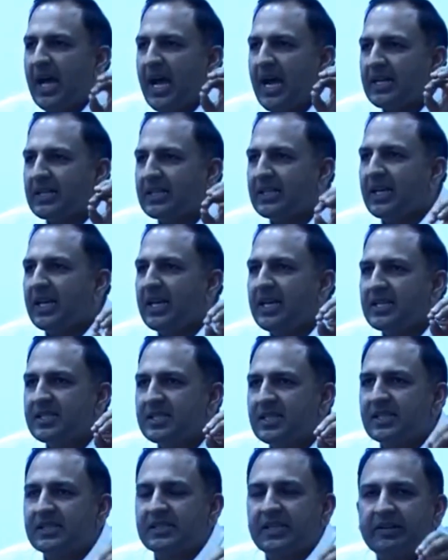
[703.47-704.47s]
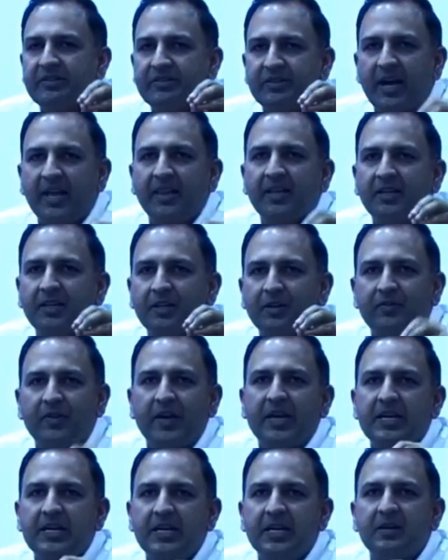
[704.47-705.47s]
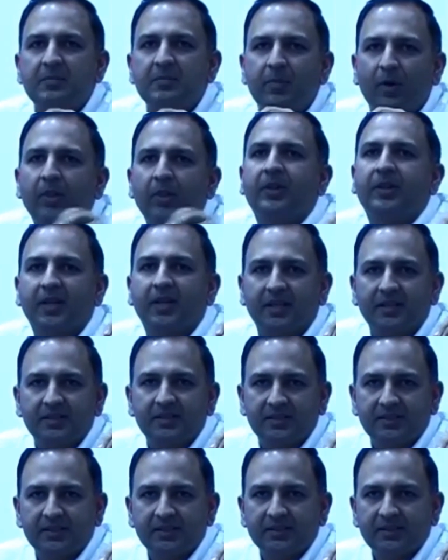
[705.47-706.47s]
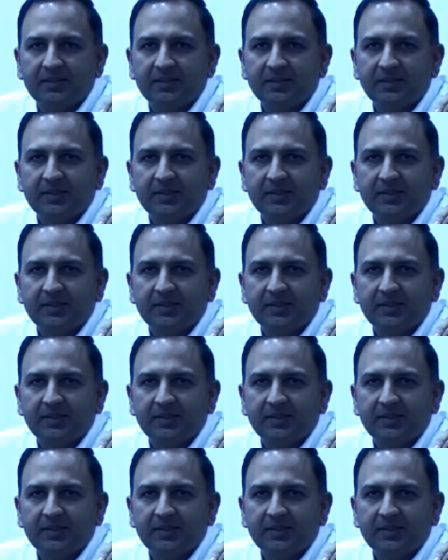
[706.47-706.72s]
That is the centrality of Indian politics.